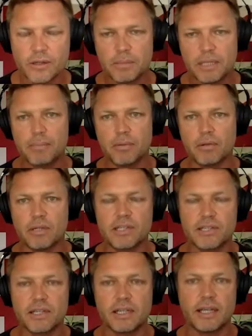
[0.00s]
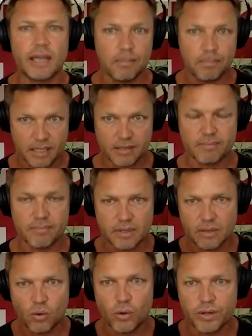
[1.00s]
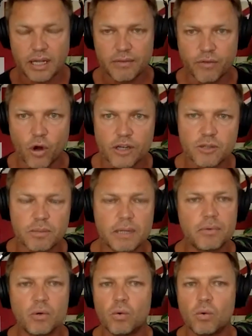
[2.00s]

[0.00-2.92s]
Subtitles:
people listening here, or the advanced people.